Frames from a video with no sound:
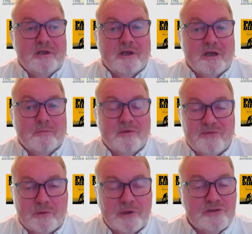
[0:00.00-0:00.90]

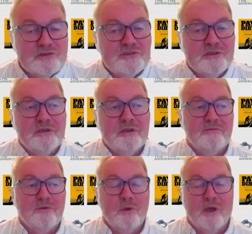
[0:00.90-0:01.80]
If you're interested,
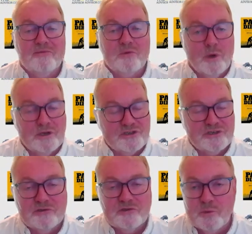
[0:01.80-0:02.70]
if you have
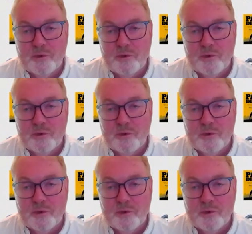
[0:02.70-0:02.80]
questions,